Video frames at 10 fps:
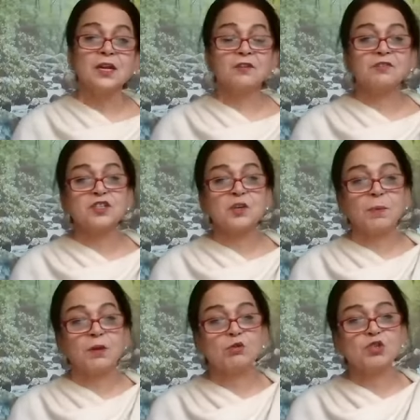If there's a
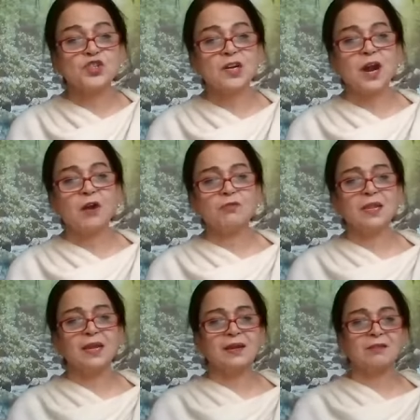pollution out
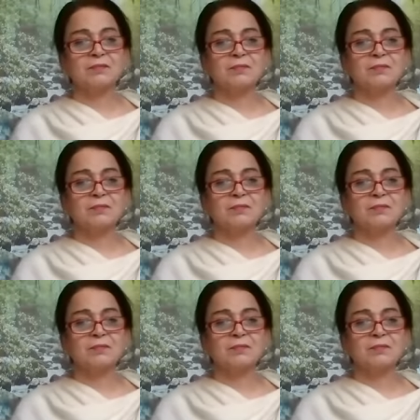there,